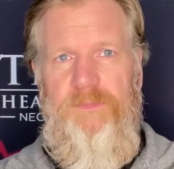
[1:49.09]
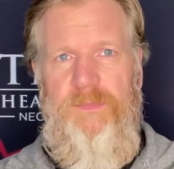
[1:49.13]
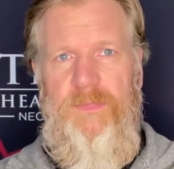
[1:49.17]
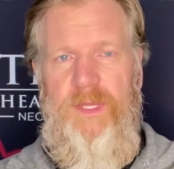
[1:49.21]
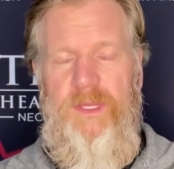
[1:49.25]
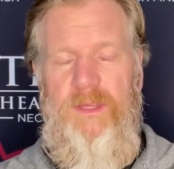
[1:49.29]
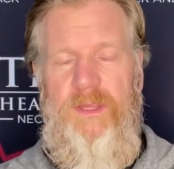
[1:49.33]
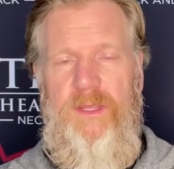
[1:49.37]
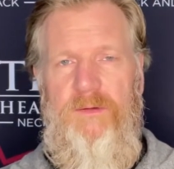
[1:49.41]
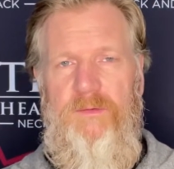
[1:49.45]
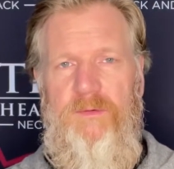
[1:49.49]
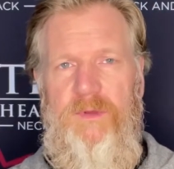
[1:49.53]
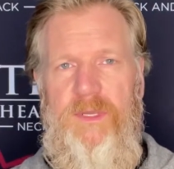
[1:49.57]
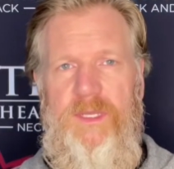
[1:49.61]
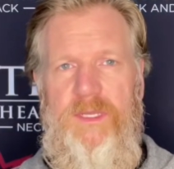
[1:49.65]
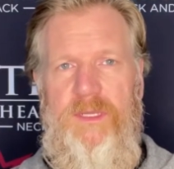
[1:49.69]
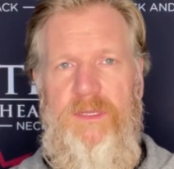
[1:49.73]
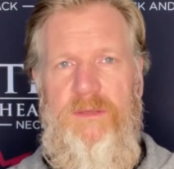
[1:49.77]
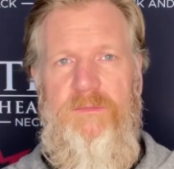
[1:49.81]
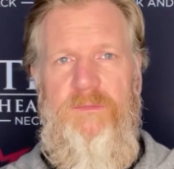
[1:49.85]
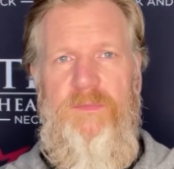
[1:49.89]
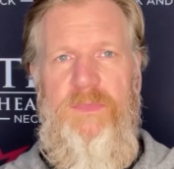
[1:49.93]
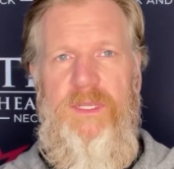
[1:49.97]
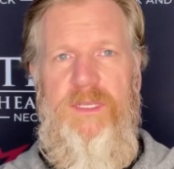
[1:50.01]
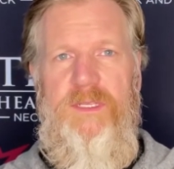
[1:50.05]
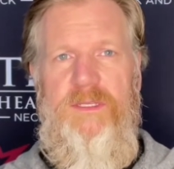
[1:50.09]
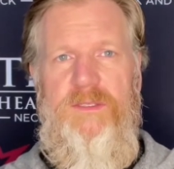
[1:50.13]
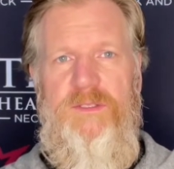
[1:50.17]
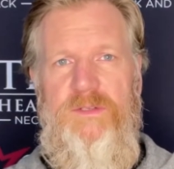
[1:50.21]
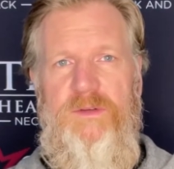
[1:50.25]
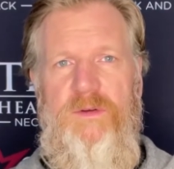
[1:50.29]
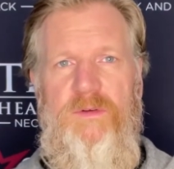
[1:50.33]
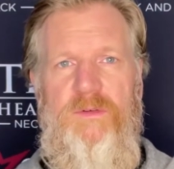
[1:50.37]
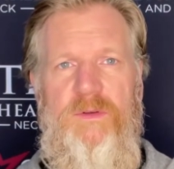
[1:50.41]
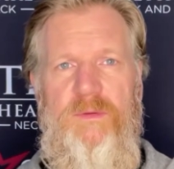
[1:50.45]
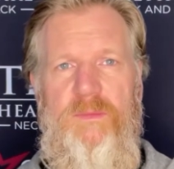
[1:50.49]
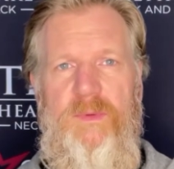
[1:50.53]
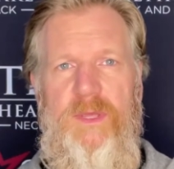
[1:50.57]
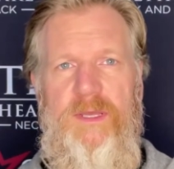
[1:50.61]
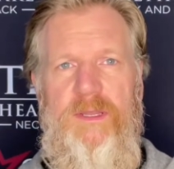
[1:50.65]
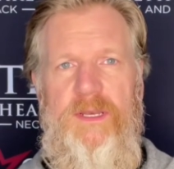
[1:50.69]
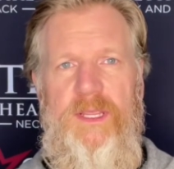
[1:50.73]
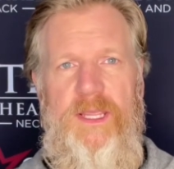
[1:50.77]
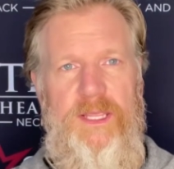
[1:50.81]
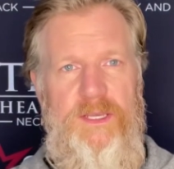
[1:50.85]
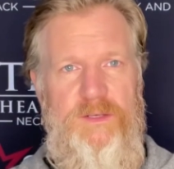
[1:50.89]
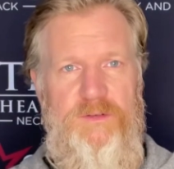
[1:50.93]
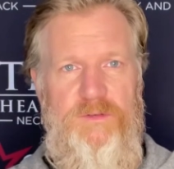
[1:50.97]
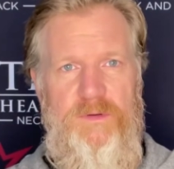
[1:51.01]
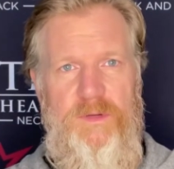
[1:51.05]
that we can be concerned about
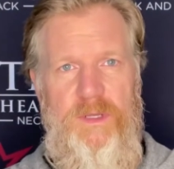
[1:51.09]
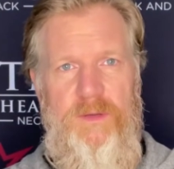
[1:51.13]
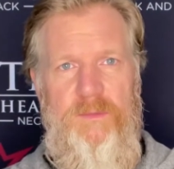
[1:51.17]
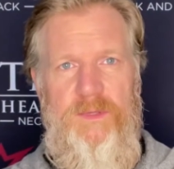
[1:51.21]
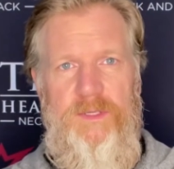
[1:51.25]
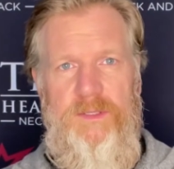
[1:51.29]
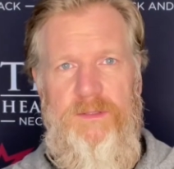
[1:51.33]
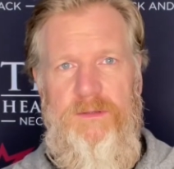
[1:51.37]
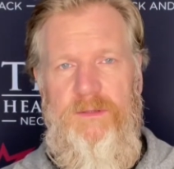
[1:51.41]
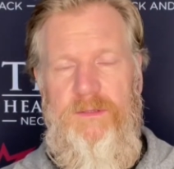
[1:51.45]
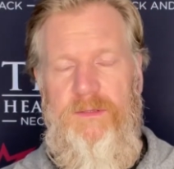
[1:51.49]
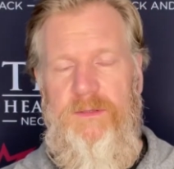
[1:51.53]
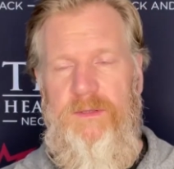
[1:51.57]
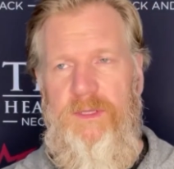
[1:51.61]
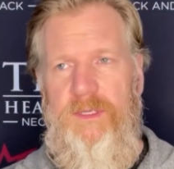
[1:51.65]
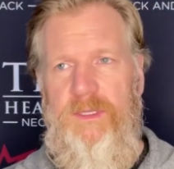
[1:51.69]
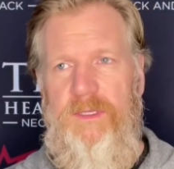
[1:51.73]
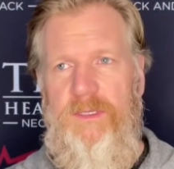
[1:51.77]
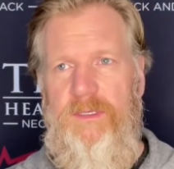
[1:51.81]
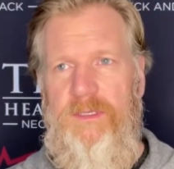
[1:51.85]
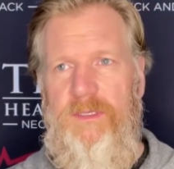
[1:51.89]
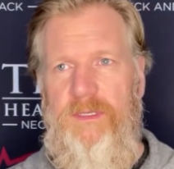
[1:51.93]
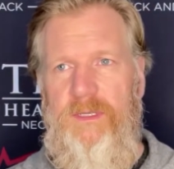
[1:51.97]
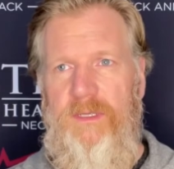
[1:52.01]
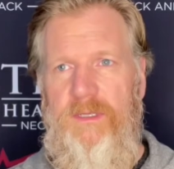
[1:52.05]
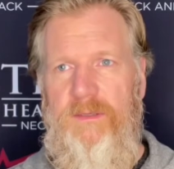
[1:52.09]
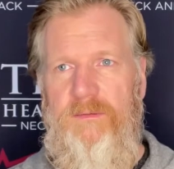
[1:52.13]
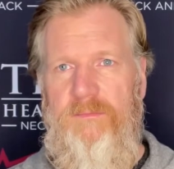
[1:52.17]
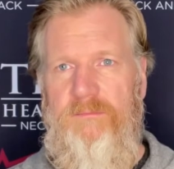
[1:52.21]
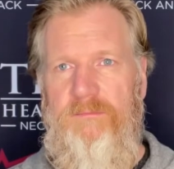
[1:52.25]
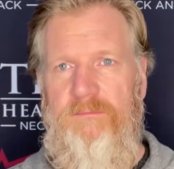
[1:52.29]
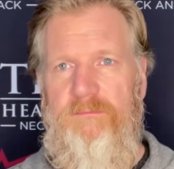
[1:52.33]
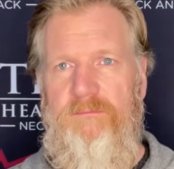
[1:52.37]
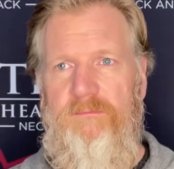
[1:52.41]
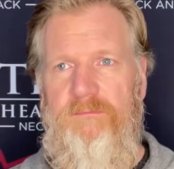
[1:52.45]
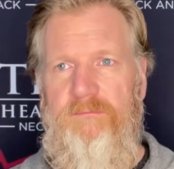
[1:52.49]
head trauma, then